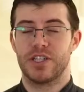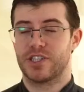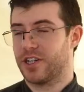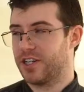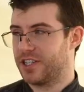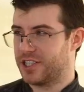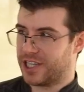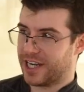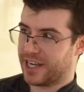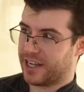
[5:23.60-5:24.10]
sure
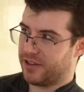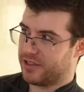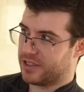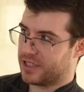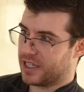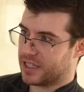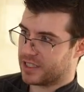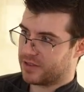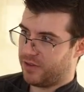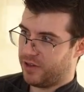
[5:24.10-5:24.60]
to check out this
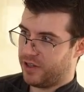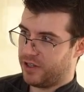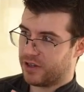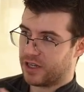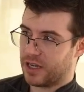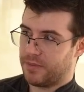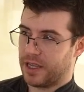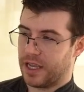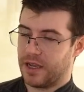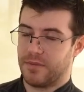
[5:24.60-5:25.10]
next video
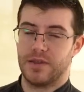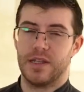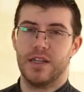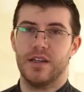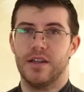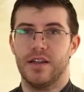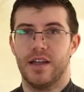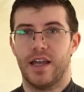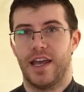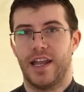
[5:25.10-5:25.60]
coming up here,